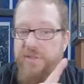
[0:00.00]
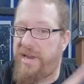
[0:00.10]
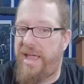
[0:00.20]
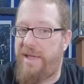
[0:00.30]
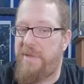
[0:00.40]
for the
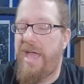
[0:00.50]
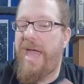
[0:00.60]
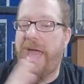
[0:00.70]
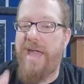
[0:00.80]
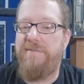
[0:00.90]
name
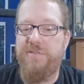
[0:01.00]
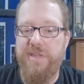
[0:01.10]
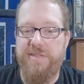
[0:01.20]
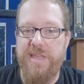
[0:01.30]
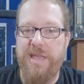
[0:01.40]
and for
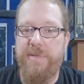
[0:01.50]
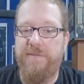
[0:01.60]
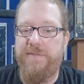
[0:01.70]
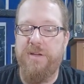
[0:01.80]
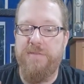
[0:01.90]
the theme and
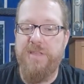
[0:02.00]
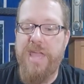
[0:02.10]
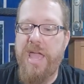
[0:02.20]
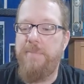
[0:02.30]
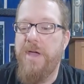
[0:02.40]
the feel of the
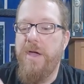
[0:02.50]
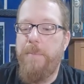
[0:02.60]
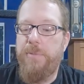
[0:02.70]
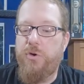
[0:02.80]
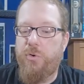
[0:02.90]
game,
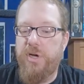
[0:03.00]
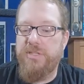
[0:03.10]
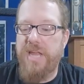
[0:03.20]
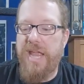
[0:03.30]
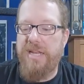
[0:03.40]

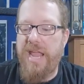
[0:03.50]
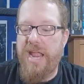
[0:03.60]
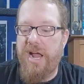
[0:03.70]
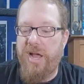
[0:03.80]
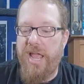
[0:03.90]
because it,
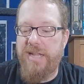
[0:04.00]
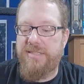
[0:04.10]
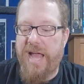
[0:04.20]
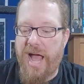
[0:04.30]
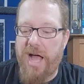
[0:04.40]
it
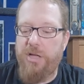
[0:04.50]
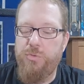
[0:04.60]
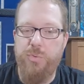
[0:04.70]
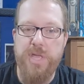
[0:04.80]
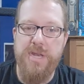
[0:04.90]
it's
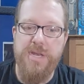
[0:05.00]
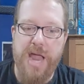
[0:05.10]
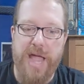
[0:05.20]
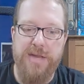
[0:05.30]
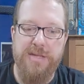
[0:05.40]
Halloween
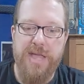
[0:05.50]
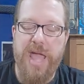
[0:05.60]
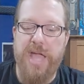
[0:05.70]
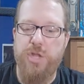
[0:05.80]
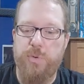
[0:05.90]
night,
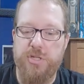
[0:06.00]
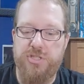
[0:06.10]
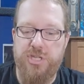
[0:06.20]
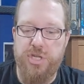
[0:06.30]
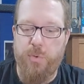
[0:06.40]
and you are
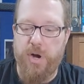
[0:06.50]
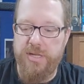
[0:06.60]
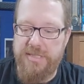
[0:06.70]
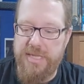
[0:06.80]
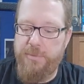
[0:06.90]
you are
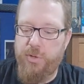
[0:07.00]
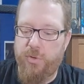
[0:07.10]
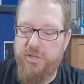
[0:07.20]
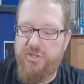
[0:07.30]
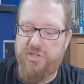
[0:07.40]
a demon
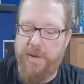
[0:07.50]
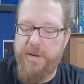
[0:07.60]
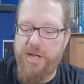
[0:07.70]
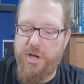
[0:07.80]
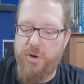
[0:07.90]
lord
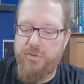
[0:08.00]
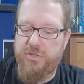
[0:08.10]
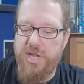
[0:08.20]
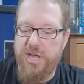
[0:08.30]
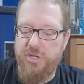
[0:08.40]
summoning
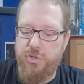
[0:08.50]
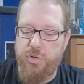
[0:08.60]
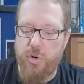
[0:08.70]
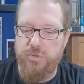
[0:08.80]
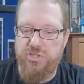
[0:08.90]
ghosts to
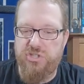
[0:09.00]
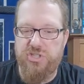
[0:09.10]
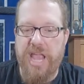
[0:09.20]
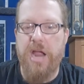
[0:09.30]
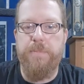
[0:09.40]
go
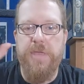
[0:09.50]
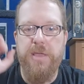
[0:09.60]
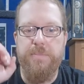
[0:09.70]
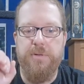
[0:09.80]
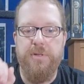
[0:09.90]
scare
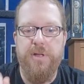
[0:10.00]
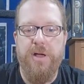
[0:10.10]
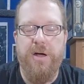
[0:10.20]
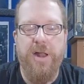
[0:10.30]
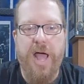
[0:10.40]
people
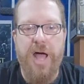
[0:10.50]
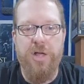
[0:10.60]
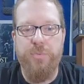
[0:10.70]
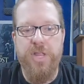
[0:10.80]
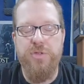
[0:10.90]
on
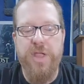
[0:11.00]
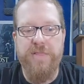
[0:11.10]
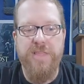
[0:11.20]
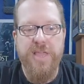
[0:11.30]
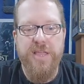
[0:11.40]
Halloween. You
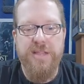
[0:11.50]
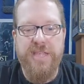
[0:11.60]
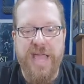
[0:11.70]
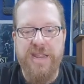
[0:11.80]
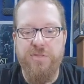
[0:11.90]
get
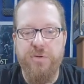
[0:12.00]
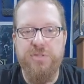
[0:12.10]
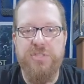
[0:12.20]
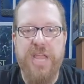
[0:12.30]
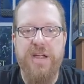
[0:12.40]
getting
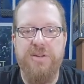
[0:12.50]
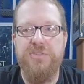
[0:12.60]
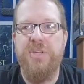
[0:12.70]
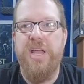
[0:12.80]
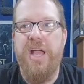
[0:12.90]
those
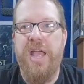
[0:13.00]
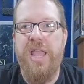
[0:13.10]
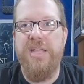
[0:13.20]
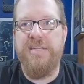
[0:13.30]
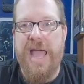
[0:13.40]
scares
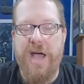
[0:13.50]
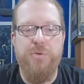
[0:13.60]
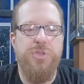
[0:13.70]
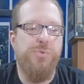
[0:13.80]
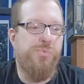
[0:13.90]
is
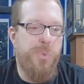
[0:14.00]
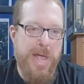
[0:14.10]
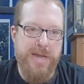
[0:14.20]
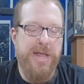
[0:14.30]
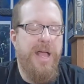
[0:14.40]
how you
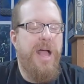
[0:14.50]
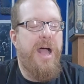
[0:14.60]
win.